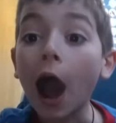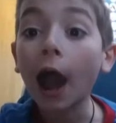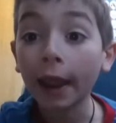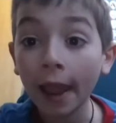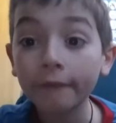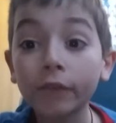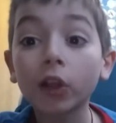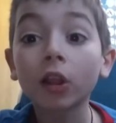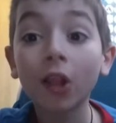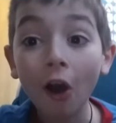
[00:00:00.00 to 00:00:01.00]
I have
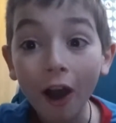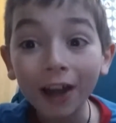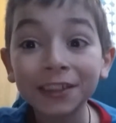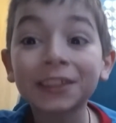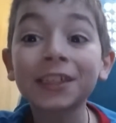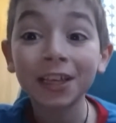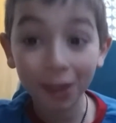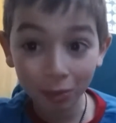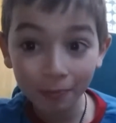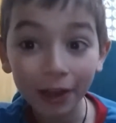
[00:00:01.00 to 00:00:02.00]
a lot
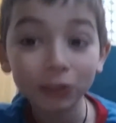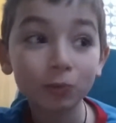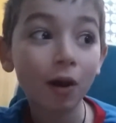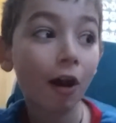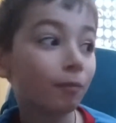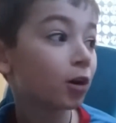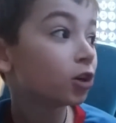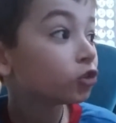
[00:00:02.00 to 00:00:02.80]
in SpongeBob.